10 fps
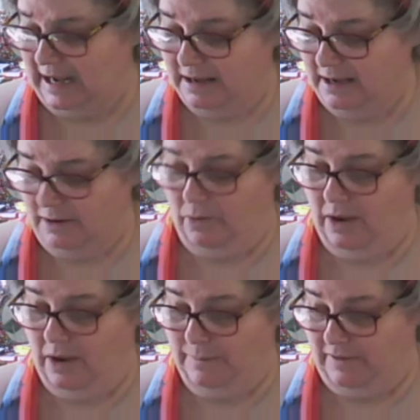is in quite
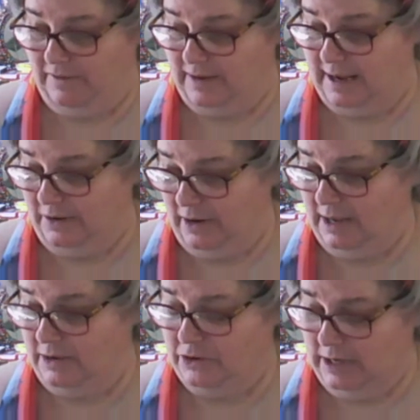a bit of danger,
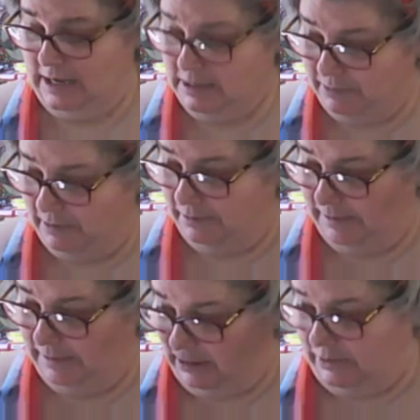and she is
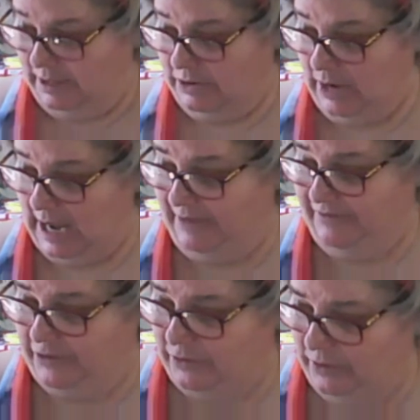probably going to have
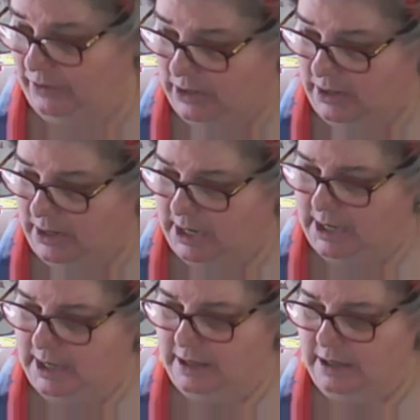to,
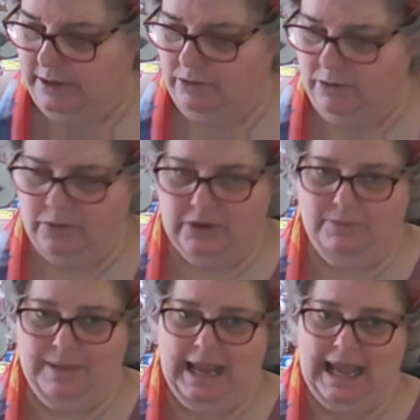this could also
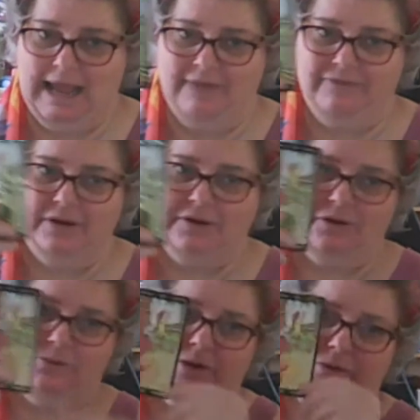be having to
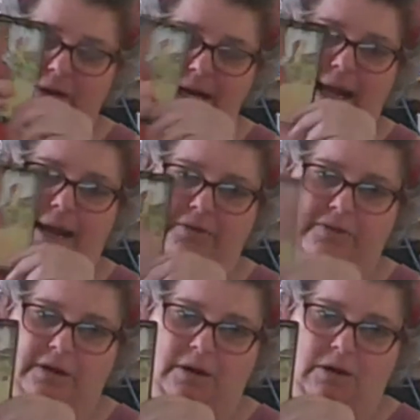retreat out of the
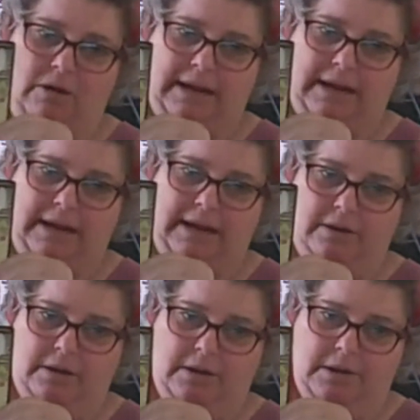light
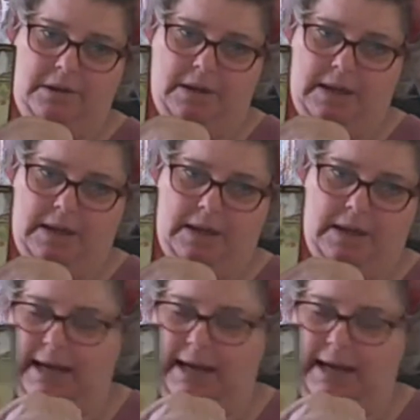and into the